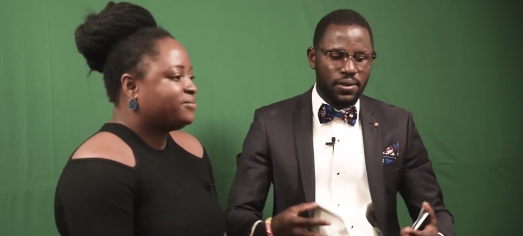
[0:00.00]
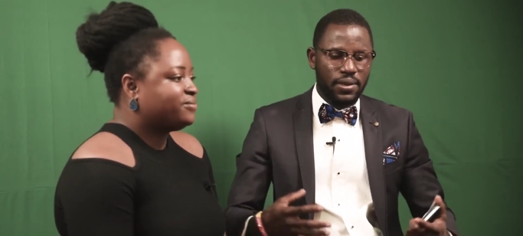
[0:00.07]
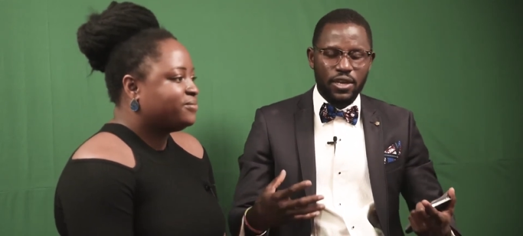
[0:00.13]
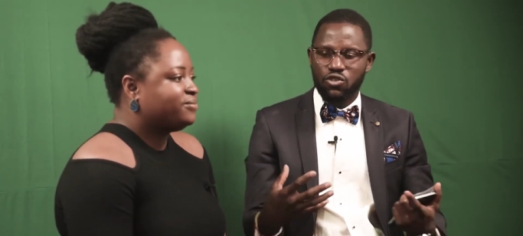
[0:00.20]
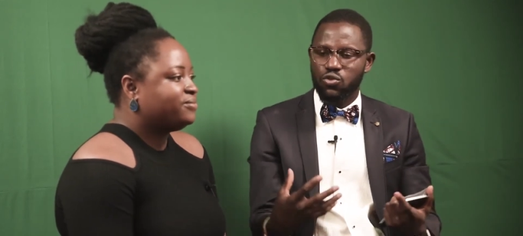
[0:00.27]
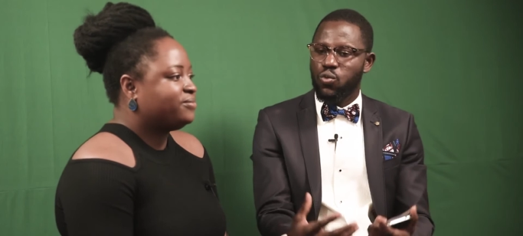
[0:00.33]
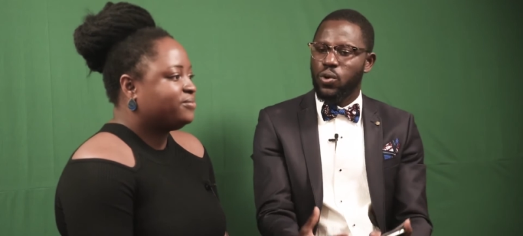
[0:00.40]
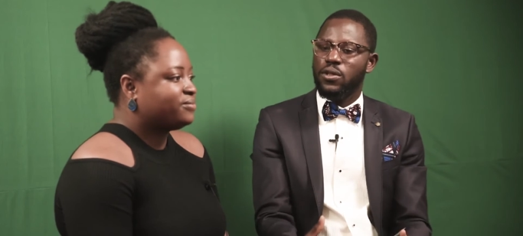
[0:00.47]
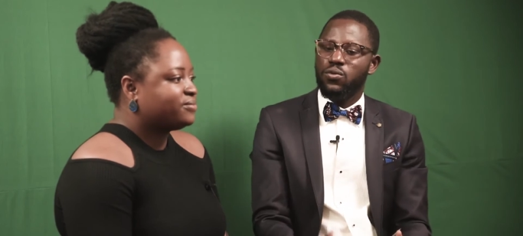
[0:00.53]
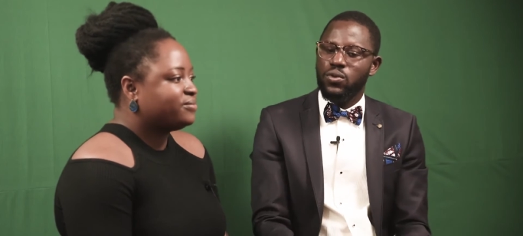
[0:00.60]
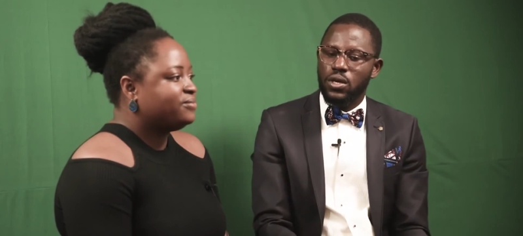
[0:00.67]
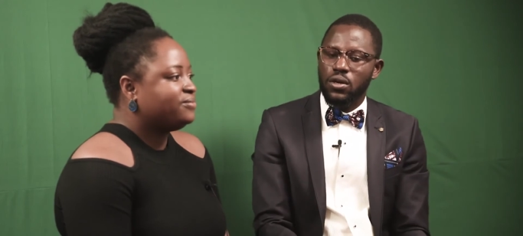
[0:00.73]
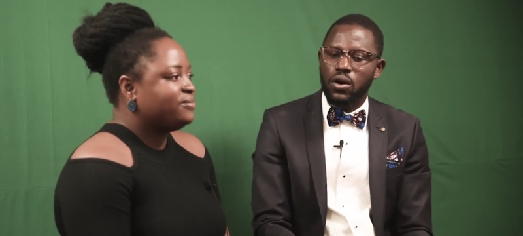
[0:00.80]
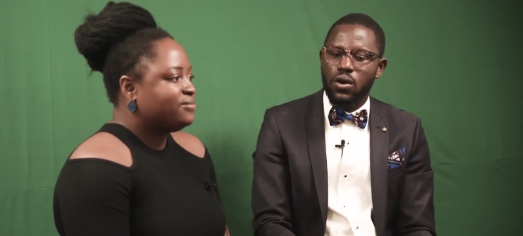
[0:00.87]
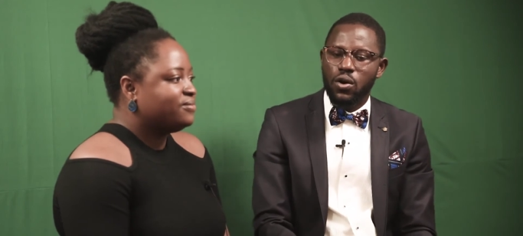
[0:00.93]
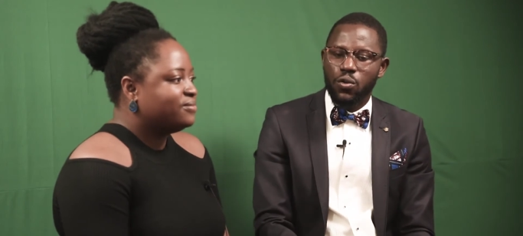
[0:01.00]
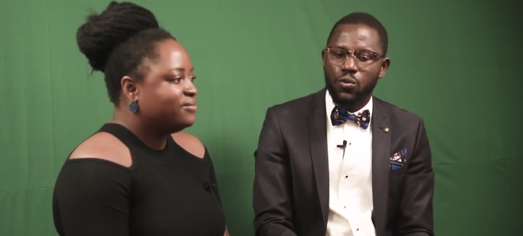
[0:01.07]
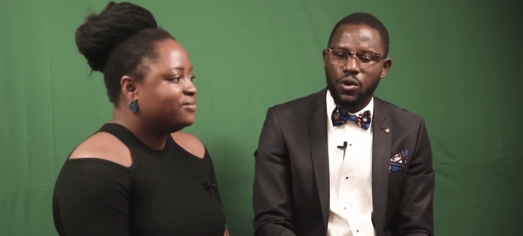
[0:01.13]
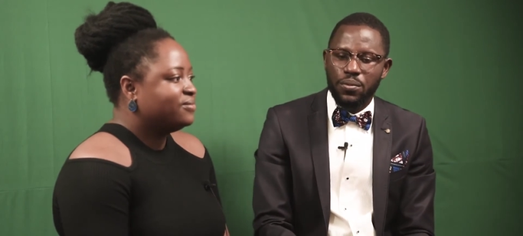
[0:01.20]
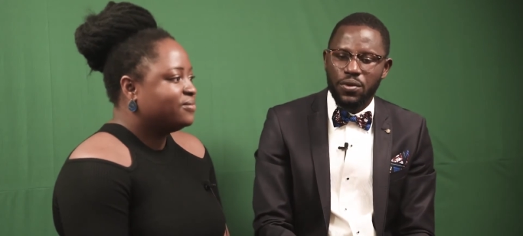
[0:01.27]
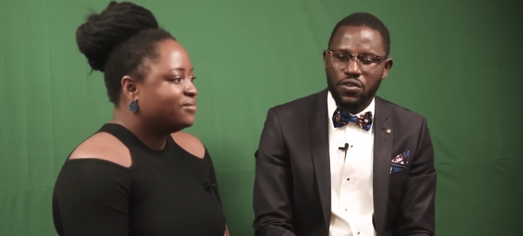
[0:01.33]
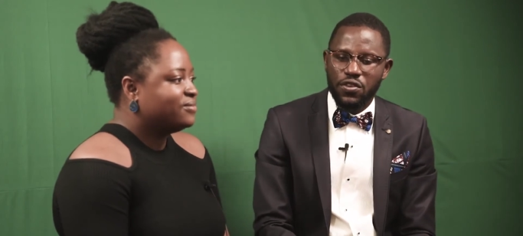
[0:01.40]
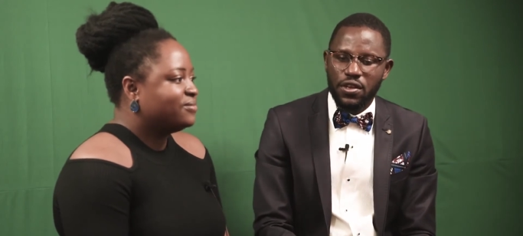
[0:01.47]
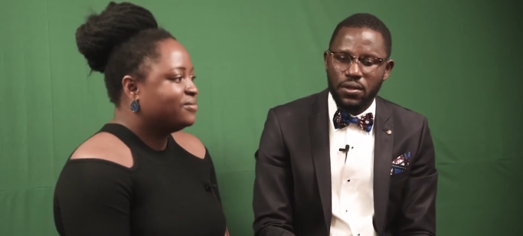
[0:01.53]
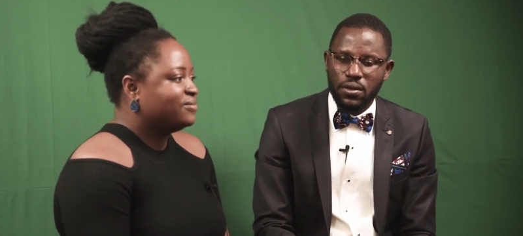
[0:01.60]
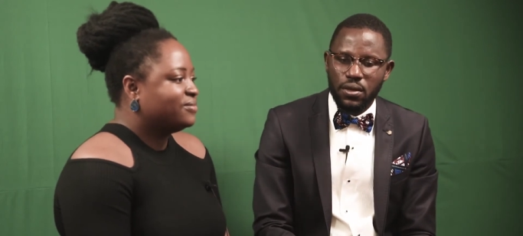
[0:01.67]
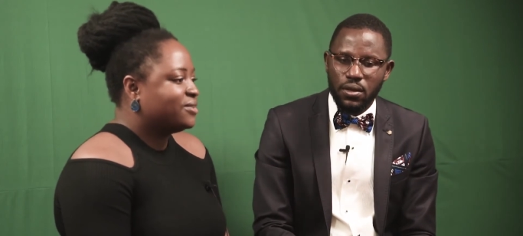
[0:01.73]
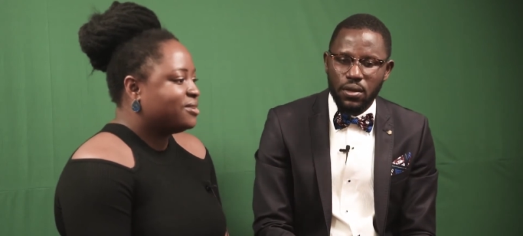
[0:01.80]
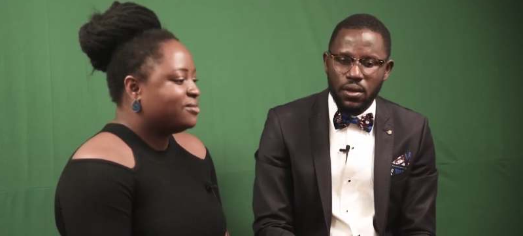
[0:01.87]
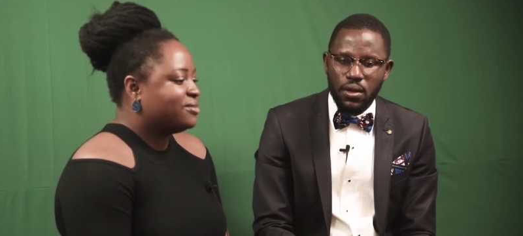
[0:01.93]
Speaker 1: think that's what we all represent.
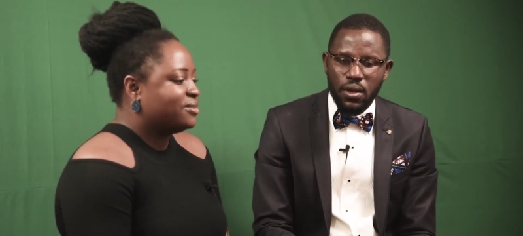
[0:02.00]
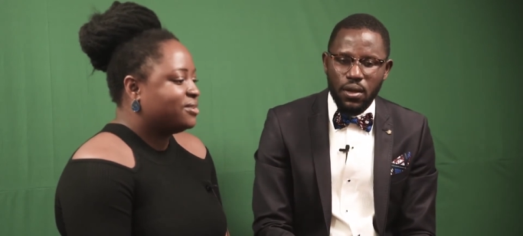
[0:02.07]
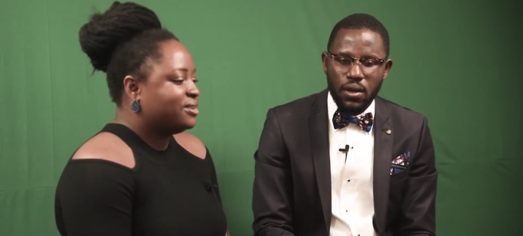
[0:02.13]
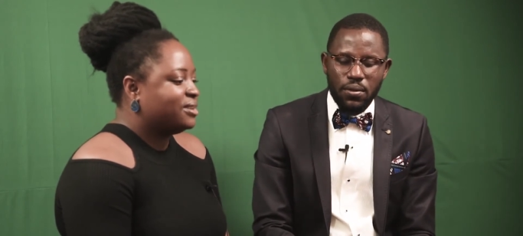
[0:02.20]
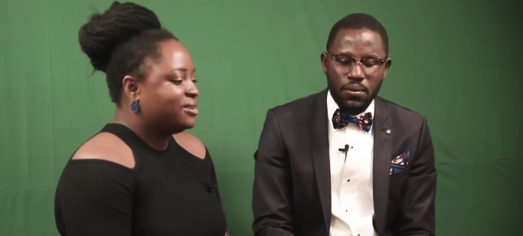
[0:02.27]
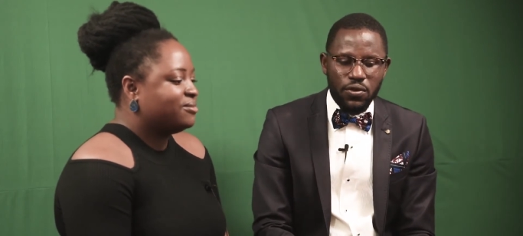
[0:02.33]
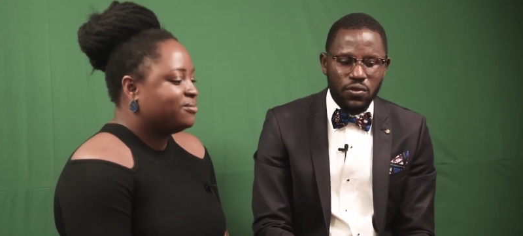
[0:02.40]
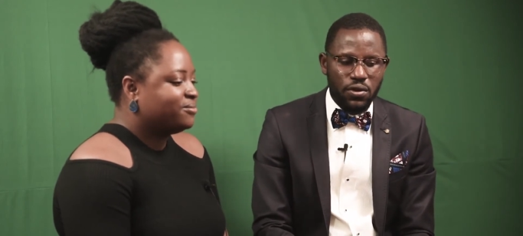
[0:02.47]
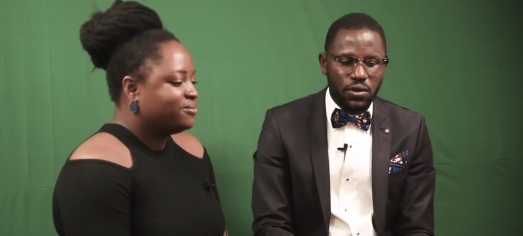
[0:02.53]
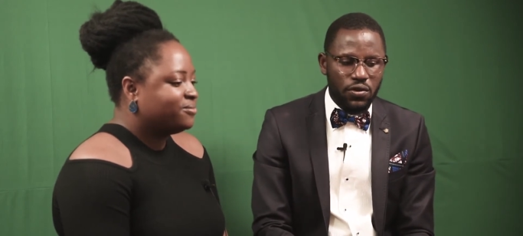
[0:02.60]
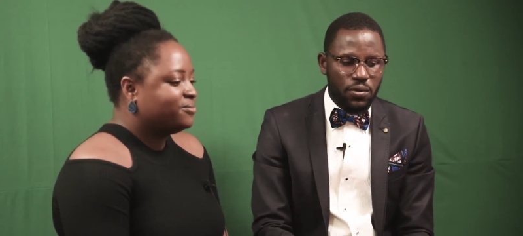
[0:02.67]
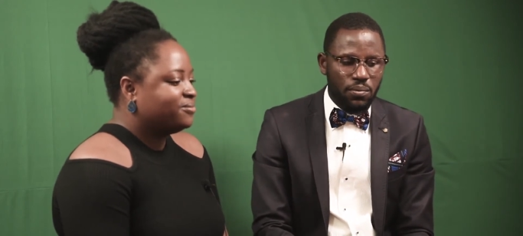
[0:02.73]
Um, so it's